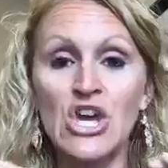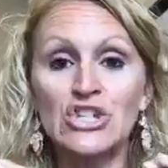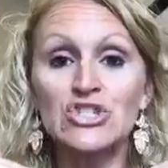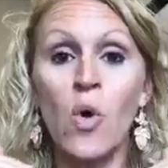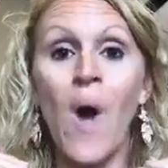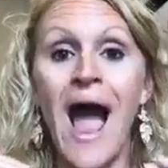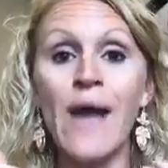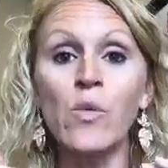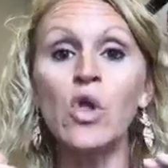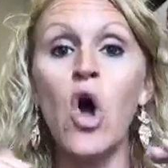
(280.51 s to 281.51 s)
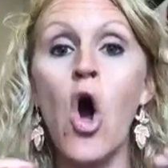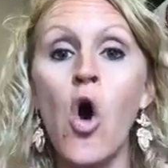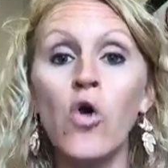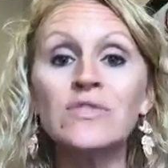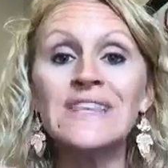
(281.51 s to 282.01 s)
So I will
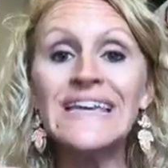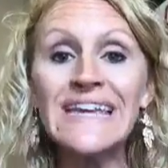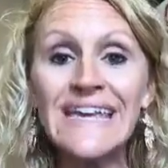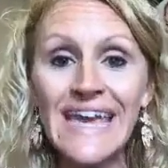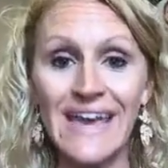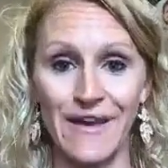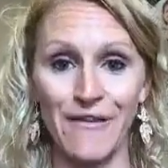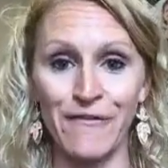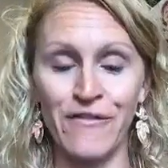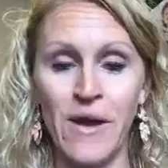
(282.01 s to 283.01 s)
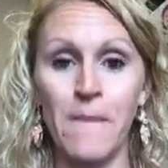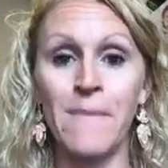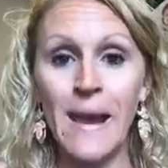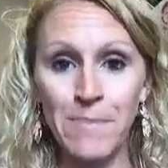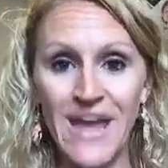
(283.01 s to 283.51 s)
only give
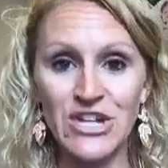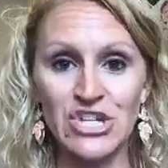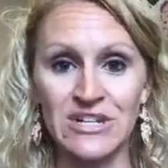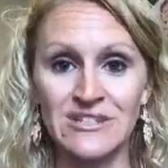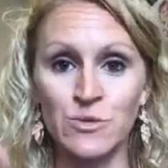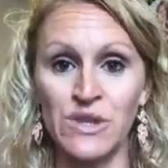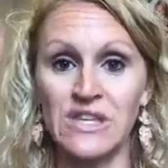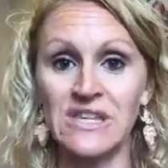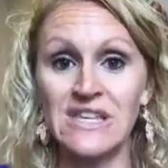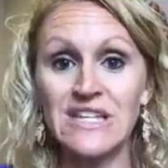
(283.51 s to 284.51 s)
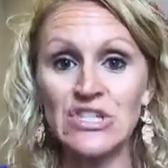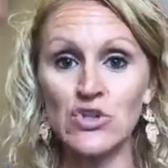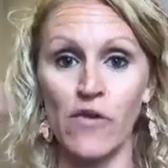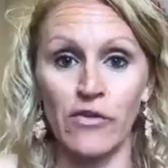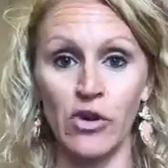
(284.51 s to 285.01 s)
my patients with a yeast
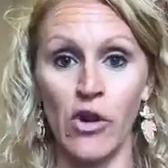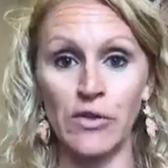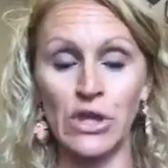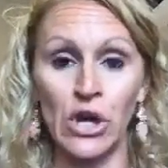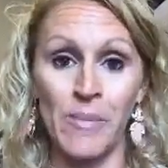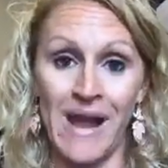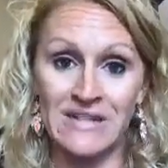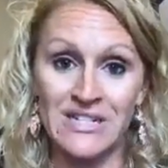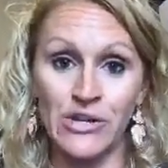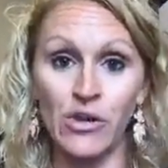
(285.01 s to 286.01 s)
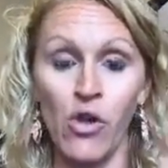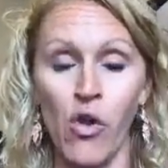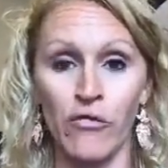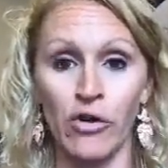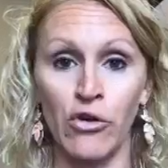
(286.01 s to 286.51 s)
overgrowth or a bacterial
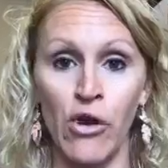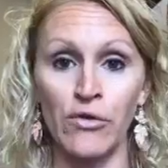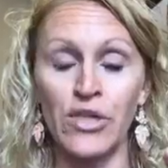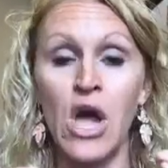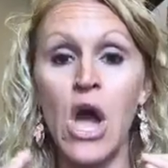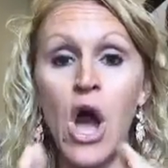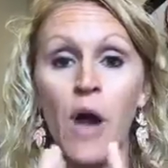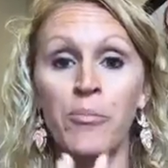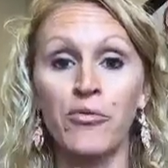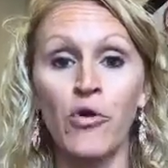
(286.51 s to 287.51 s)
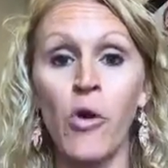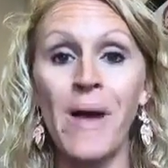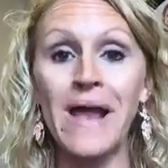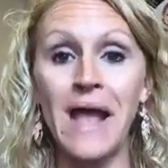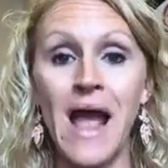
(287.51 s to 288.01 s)
overgrowth a
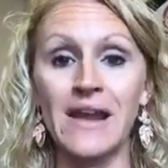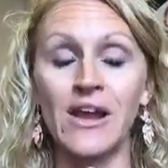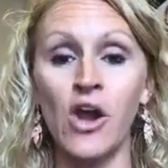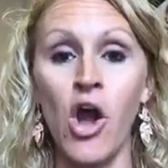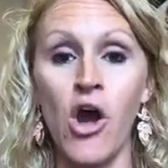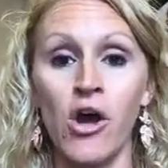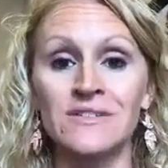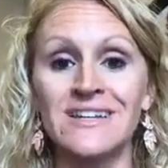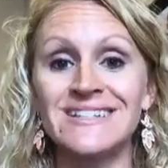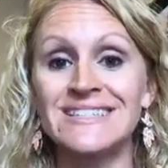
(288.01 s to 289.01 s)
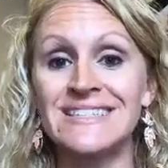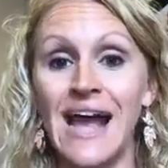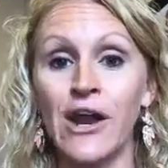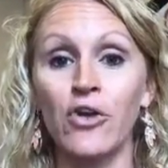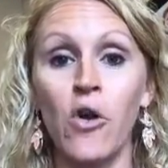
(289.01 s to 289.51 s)
probiotic called
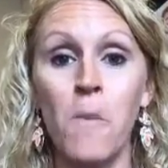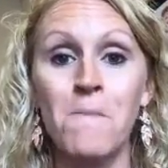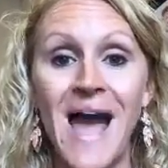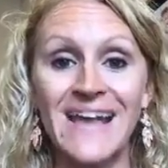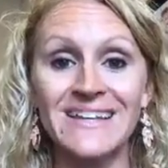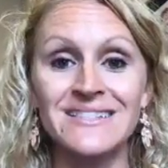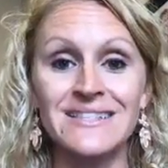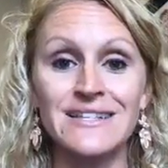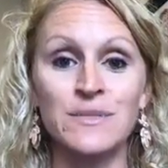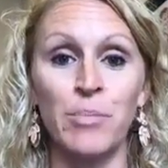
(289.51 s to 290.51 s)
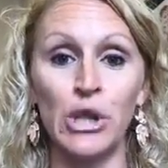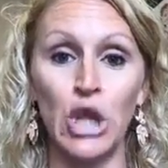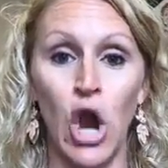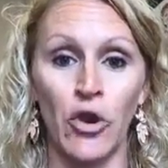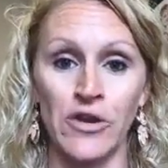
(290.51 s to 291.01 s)
Saccharomyces
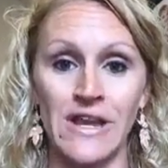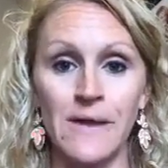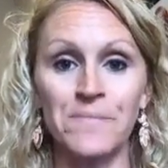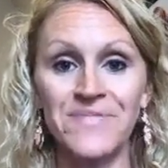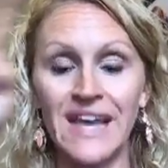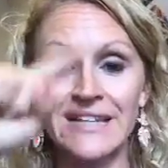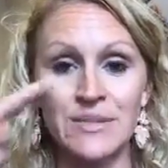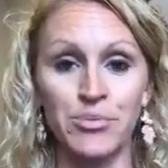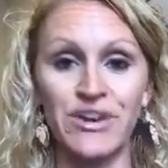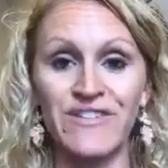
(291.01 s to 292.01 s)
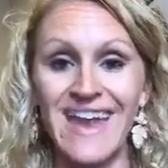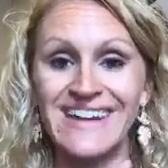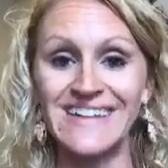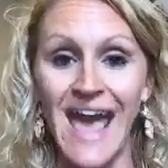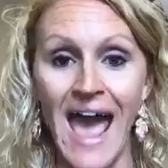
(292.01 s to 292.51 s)
boulardii. It's
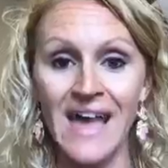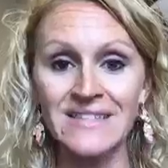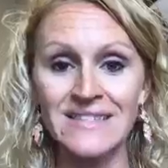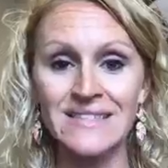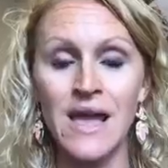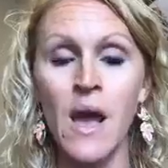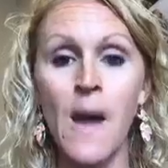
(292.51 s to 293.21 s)
abbreviated S.